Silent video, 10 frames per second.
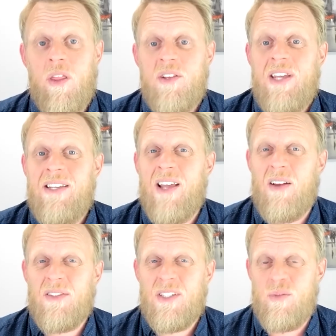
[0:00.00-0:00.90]
the
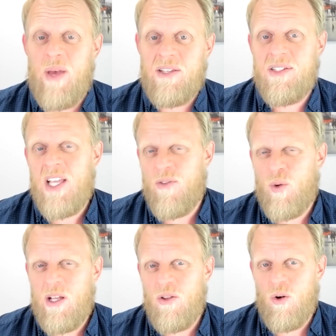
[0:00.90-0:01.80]
details on the spec? Let's have a
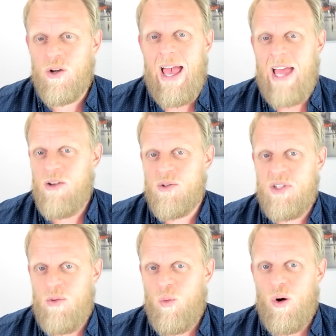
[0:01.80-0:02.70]
quick look and you'll
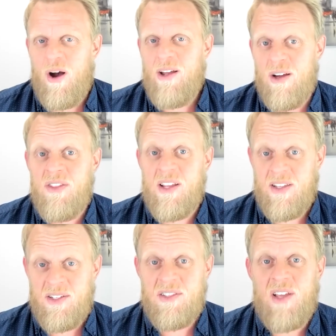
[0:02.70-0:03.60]
see why I think
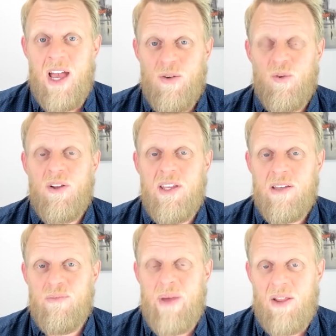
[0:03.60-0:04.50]
this is a really
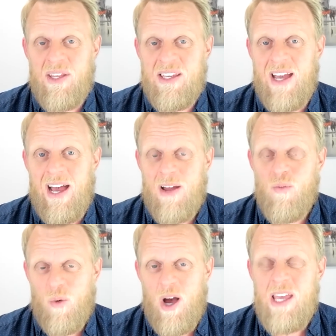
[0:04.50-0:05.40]
compelling car and
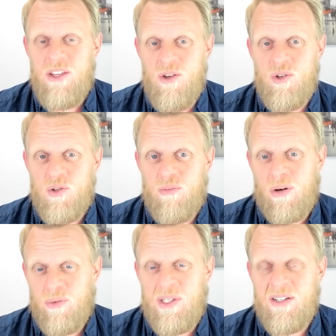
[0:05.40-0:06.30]
why you should
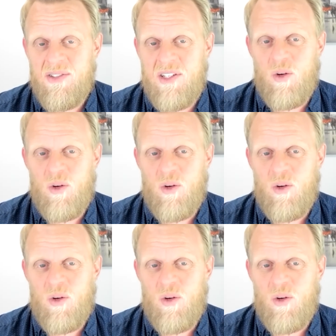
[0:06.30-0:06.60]
probably consider